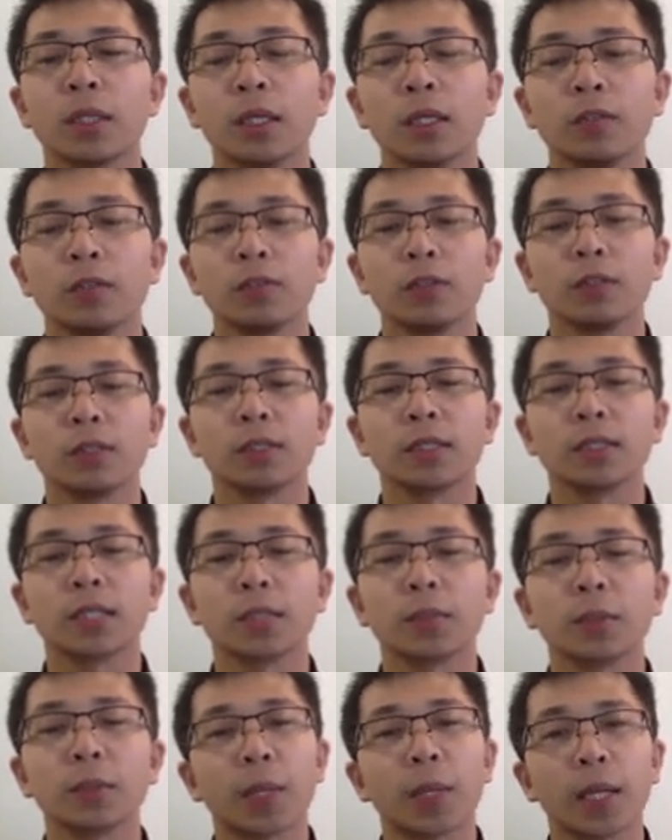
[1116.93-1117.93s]
for the
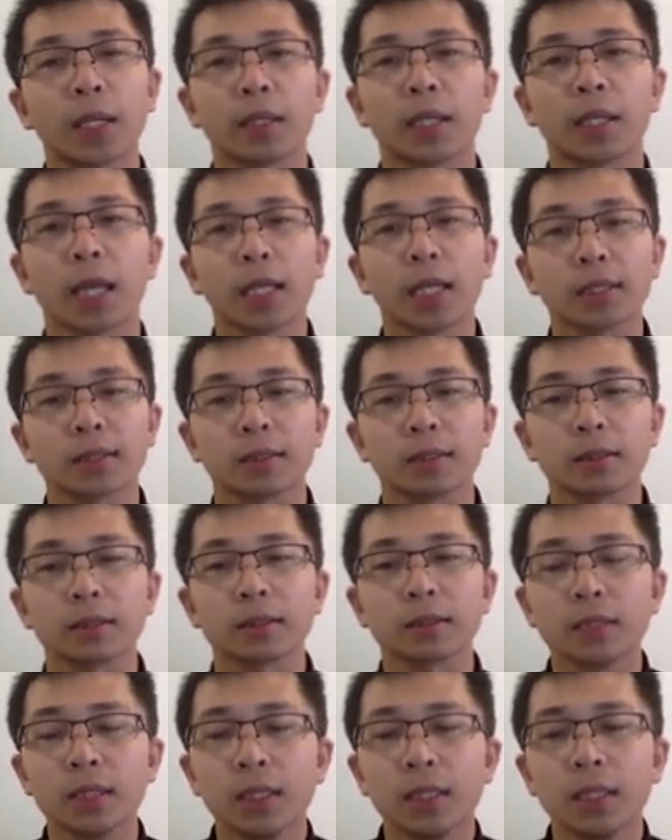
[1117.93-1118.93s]
table bucket access.